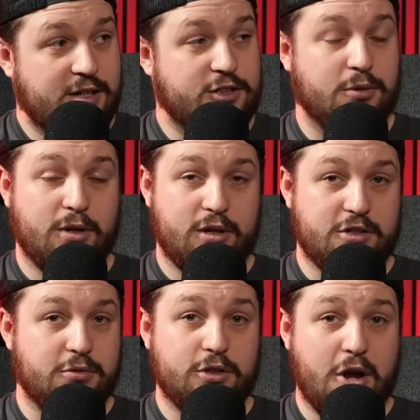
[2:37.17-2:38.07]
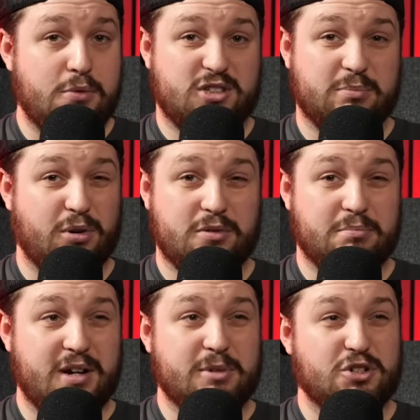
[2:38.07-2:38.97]
So you'll notice that
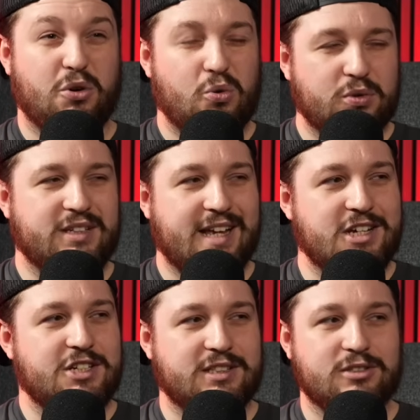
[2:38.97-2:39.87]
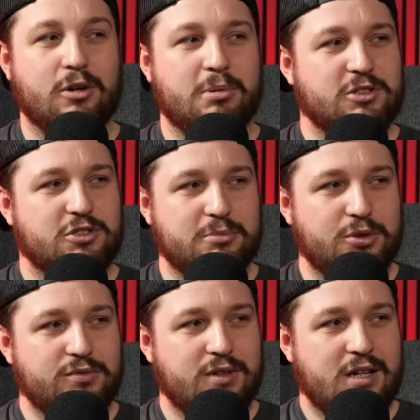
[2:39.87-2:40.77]
pretty much all the data sheets have got +2
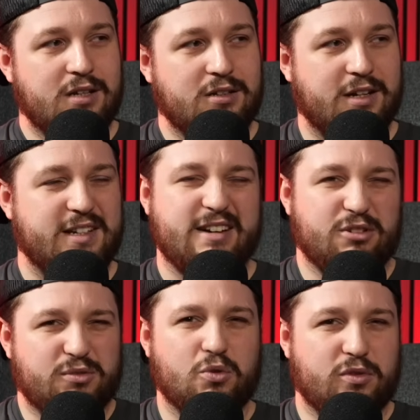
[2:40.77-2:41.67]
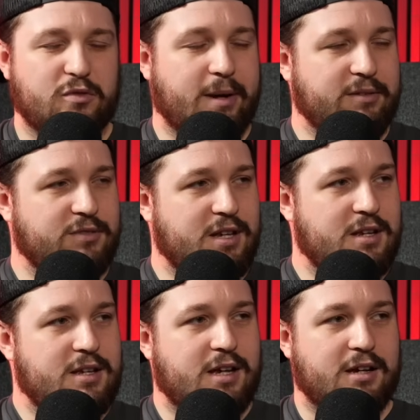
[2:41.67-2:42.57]
move, like near enough all of them have.
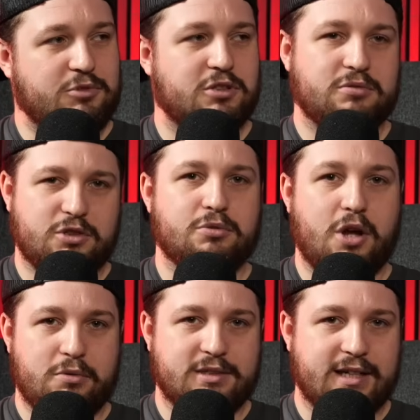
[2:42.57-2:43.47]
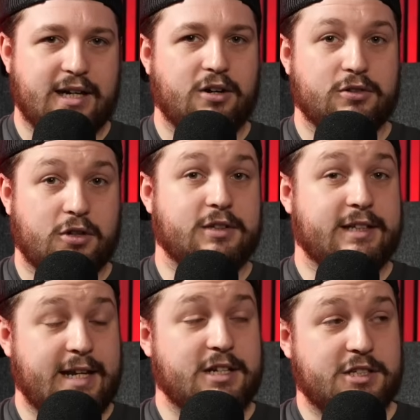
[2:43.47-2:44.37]
So you'll notice that on the
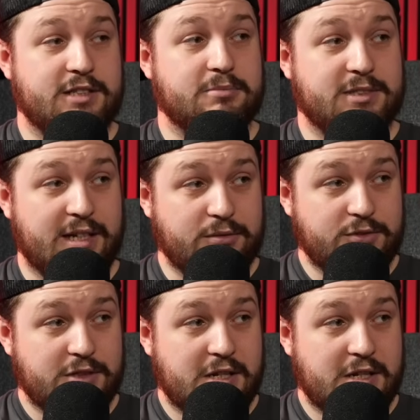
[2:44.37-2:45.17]
data sheets themselves.